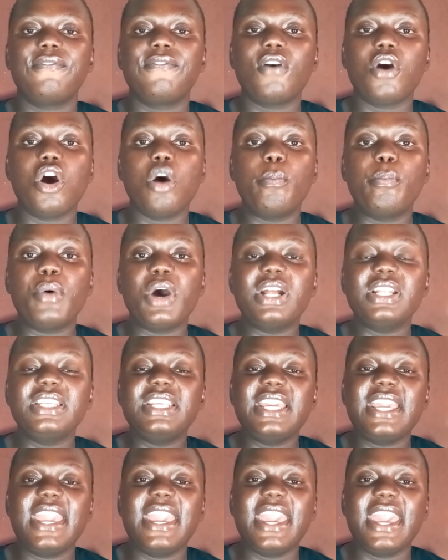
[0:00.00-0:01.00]
For
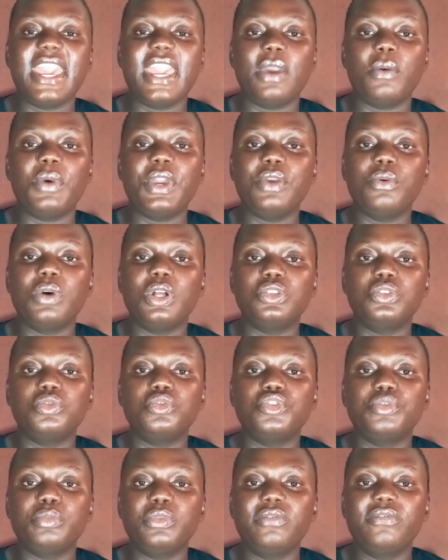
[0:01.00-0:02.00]
body hair, when you want
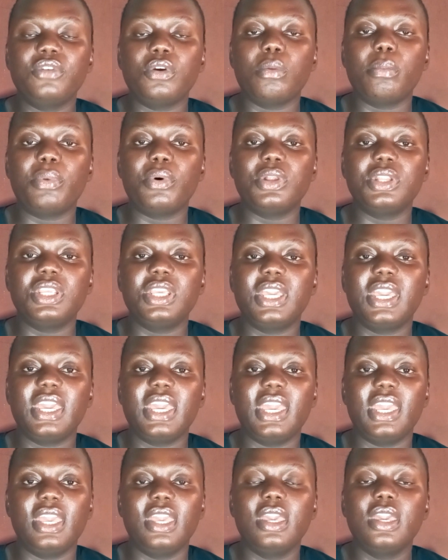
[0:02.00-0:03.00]
to remove your body
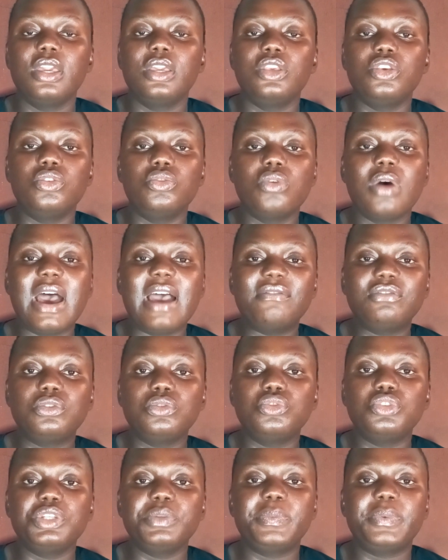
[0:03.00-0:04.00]
hair, you have
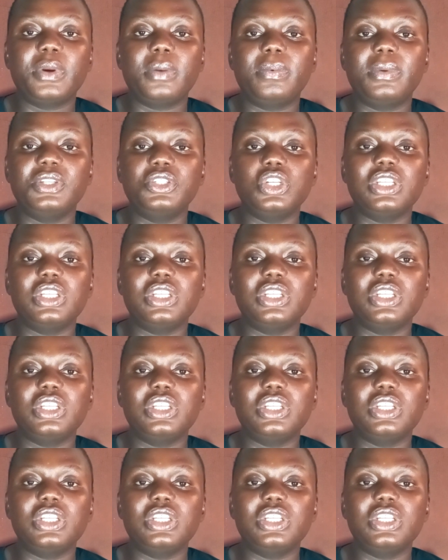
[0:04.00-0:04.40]
to do it properly.